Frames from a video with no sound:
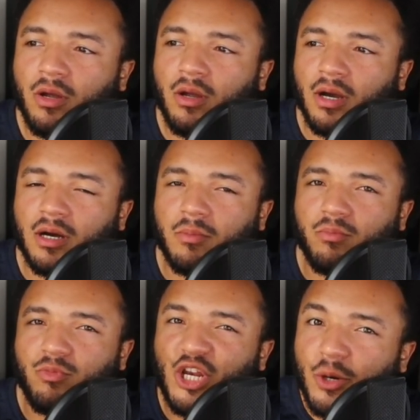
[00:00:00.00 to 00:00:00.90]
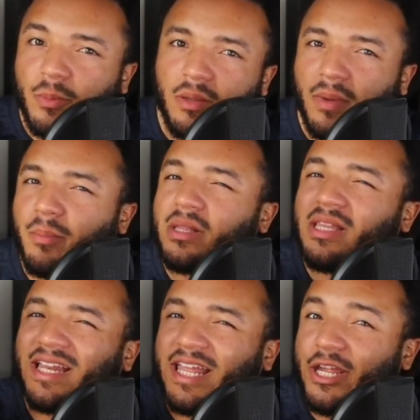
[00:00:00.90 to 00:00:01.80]
near me, my ability
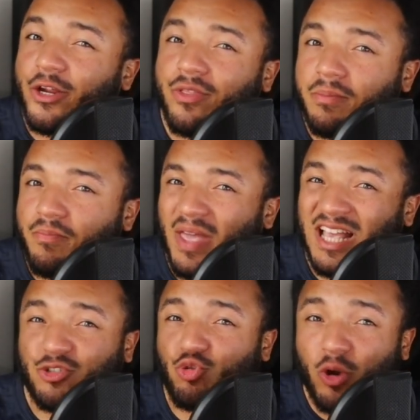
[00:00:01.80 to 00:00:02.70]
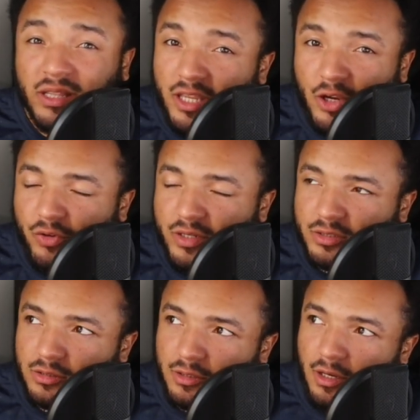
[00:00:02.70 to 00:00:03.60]
to hear them has greatly
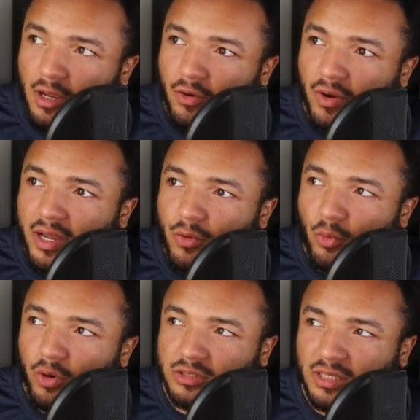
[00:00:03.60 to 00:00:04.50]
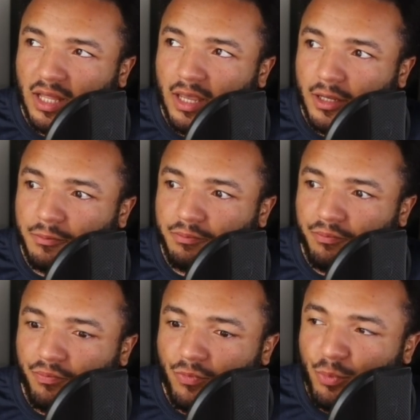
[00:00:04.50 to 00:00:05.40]
increased, right, whereas like
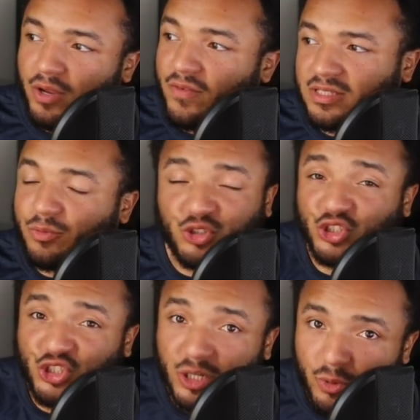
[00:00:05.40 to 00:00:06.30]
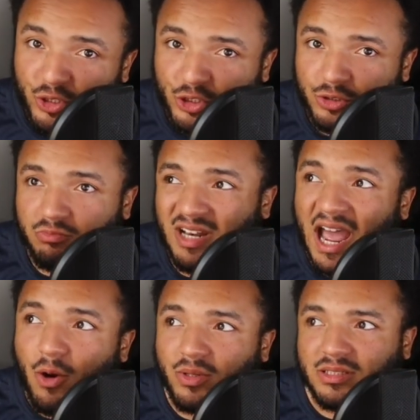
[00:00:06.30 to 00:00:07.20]
previously was just gibberish,
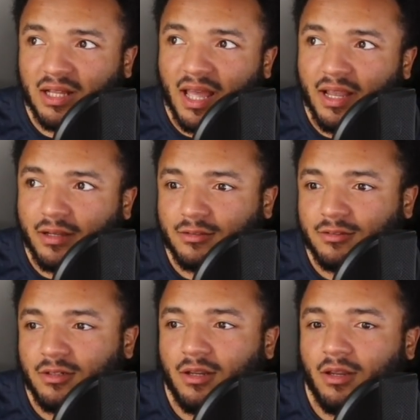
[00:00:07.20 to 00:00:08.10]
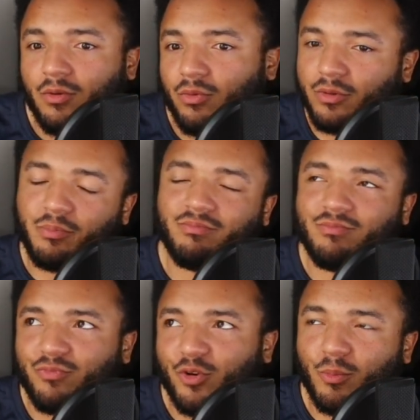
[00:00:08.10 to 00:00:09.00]
now it's like,
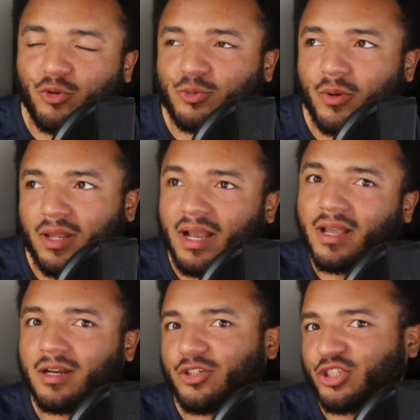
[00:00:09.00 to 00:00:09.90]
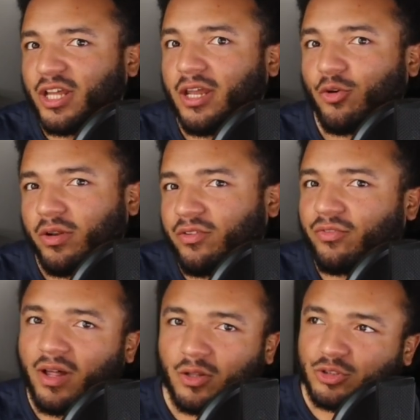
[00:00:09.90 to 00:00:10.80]
for the most part, like I can understand or at least
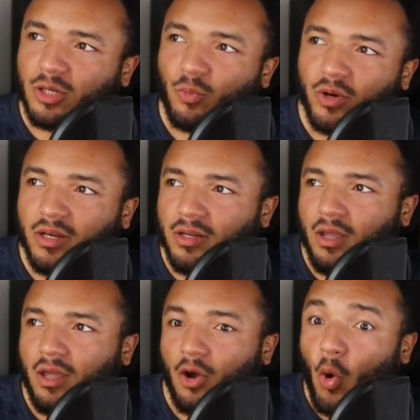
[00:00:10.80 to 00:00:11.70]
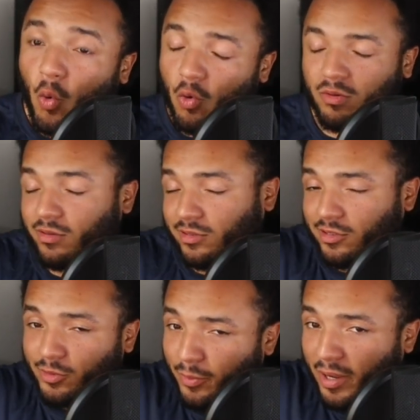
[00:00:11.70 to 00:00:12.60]
follow somewhat, or
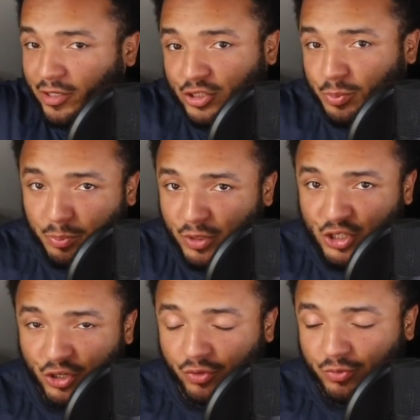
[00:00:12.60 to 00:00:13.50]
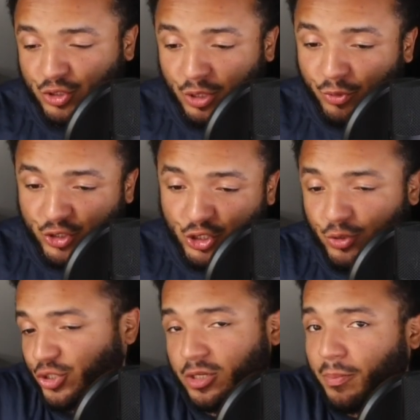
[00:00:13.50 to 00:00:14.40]
it might just be gibberish too, it
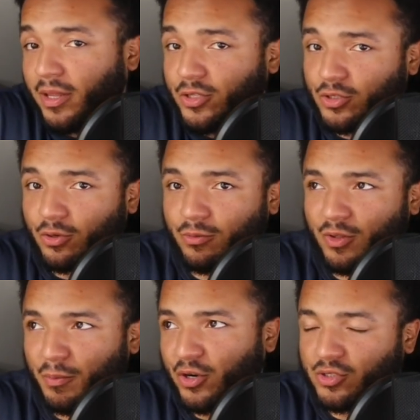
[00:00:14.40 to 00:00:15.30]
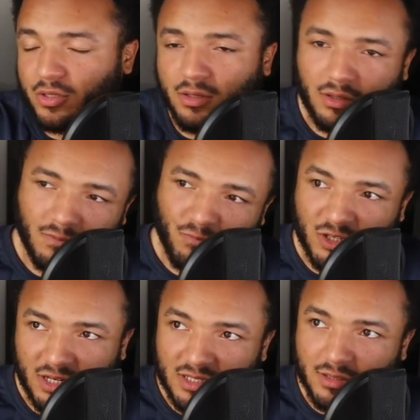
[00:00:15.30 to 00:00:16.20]
just depends on the person and the
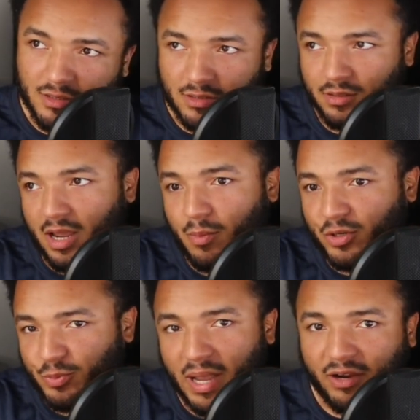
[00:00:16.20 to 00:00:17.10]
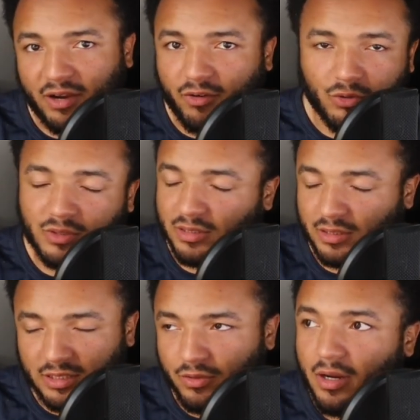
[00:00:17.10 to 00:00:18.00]
distance and how much background noise and
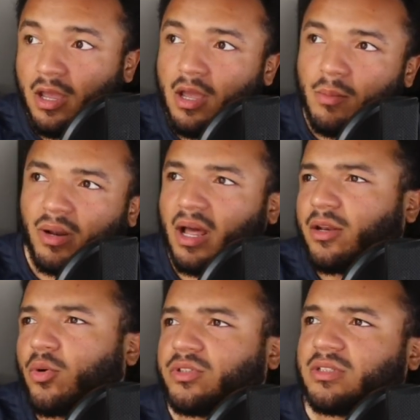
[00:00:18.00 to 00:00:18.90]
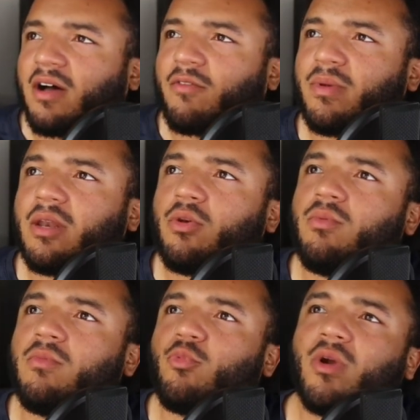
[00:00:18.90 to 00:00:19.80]
etc. But I noticed
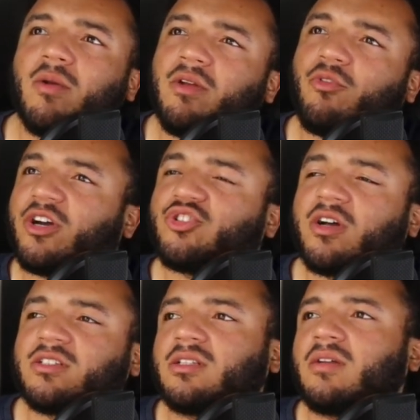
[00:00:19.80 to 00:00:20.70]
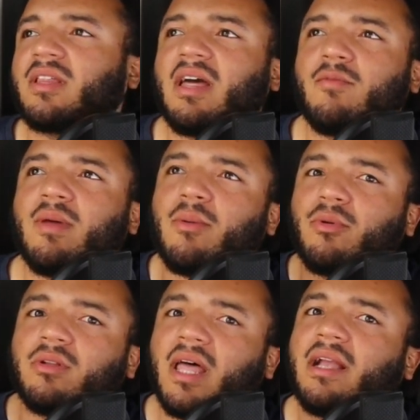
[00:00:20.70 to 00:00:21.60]
when I've been in restaurants and stuff like that, I've been able
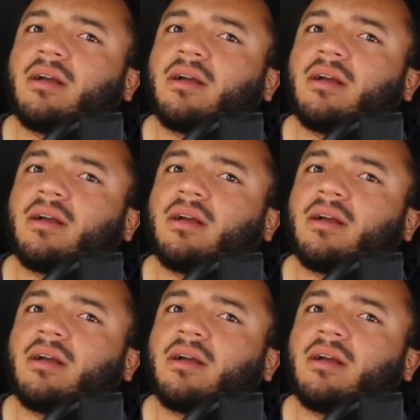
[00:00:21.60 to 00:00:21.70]
to like